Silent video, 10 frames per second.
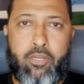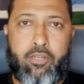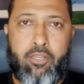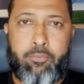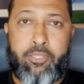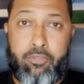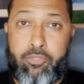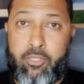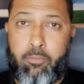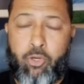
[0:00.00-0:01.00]
that. I mean,
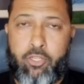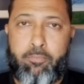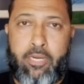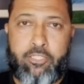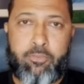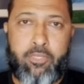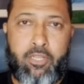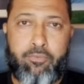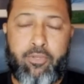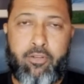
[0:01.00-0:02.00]
even the modern batsmen,
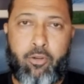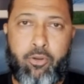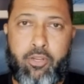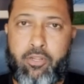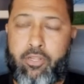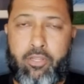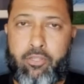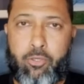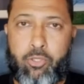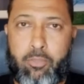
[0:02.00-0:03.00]
I feel, Raunak, uh,
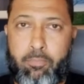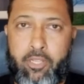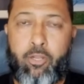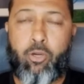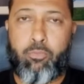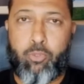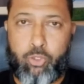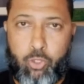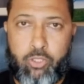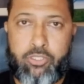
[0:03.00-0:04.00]
you know, they play a lot more
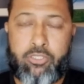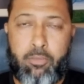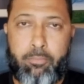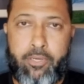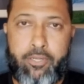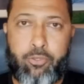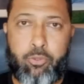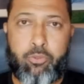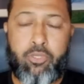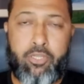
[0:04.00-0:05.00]
shots compared
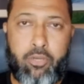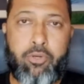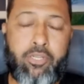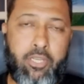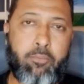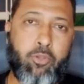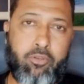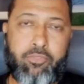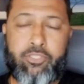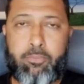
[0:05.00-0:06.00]
to in our time or
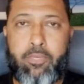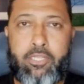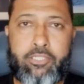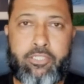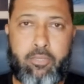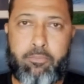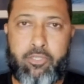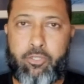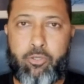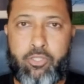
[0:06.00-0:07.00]
even Chappelli's time. Uh,
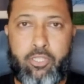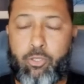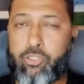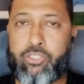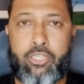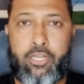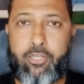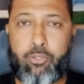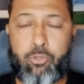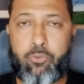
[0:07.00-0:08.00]
you know, they're not
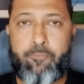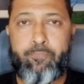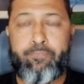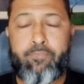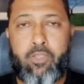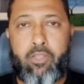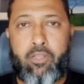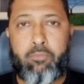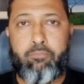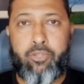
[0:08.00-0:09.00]
scared to
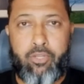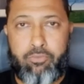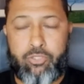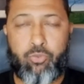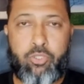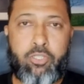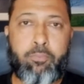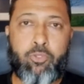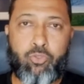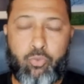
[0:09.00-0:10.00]
uh, reverse
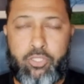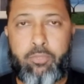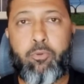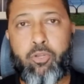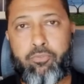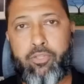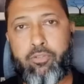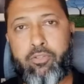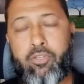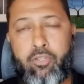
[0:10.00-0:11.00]
sweep or sweep or
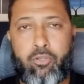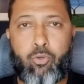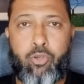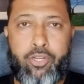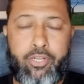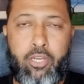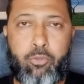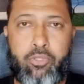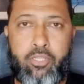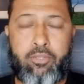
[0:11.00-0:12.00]
even going
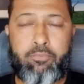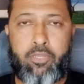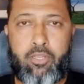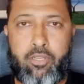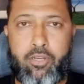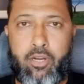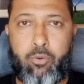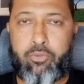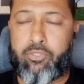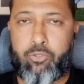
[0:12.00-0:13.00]
down the uh,
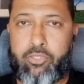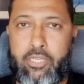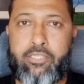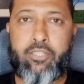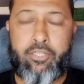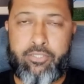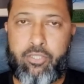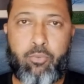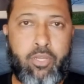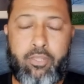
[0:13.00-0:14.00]
ground. So that's the
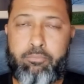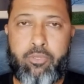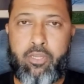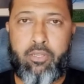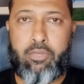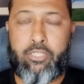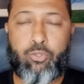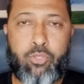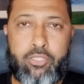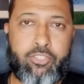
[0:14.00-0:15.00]
reason why, uh, as
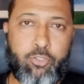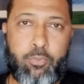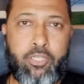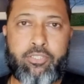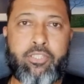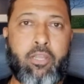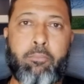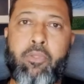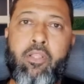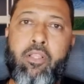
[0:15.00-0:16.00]
soon as the spinners
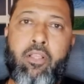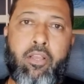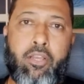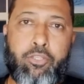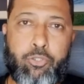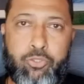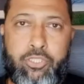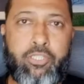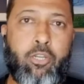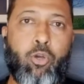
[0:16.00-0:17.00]
come, you
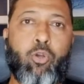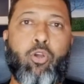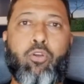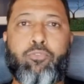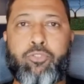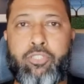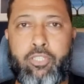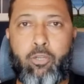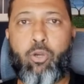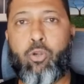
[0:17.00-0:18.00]
see the long off, you see
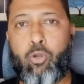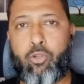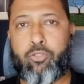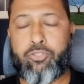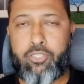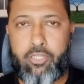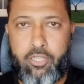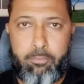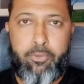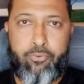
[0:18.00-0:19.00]
the long on, you see the
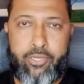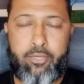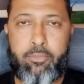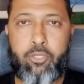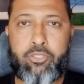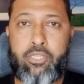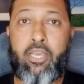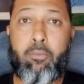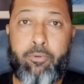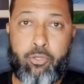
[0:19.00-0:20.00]
deep mid wicket because they're
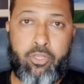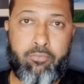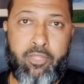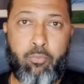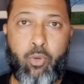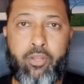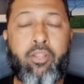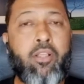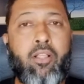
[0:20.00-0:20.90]
happy to give them one.